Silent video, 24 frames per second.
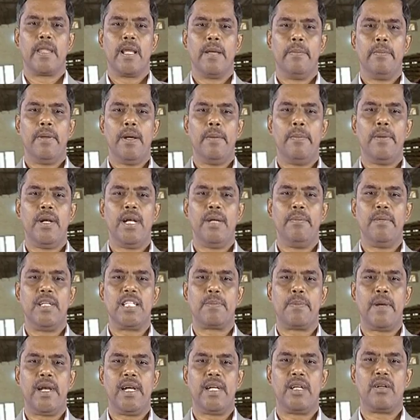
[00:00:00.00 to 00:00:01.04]
Pebrine may
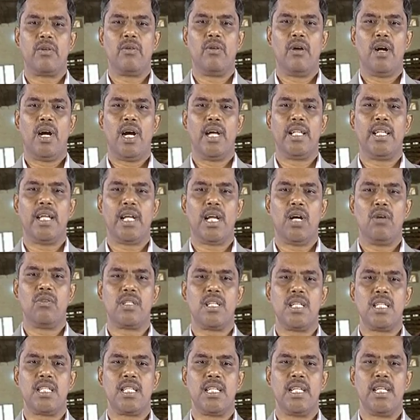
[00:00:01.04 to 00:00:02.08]
spread to other
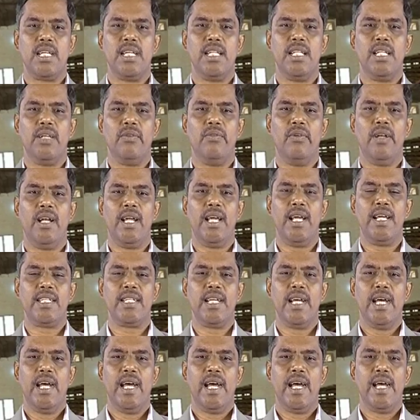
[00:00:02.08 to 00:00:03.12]
houses in the village
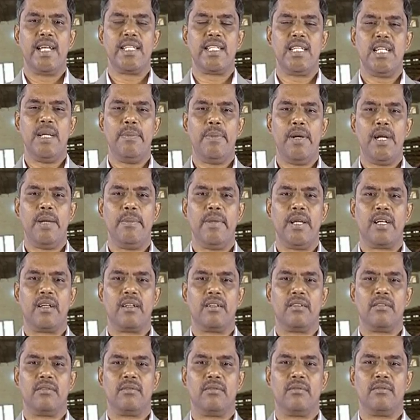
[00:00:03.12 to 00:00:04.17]
as an epidemic.
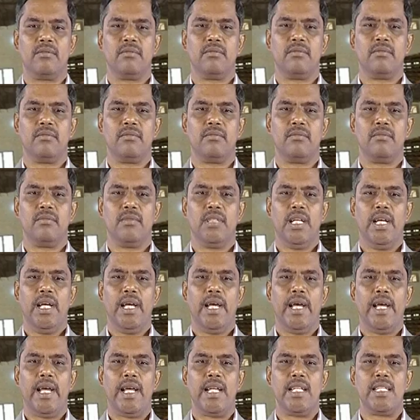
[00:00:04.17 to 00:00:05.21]

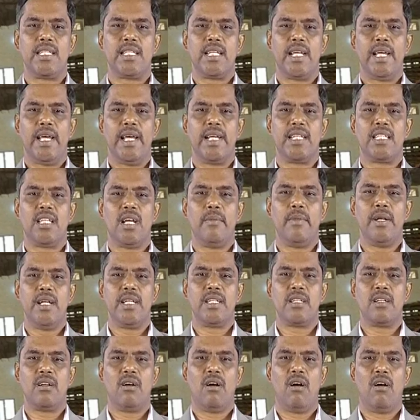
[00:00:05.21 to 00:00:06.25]
Hence,
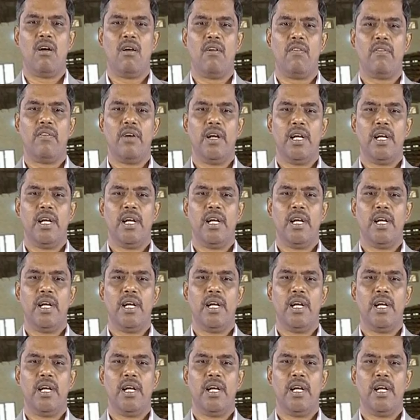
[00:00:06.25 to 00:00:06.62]
examination of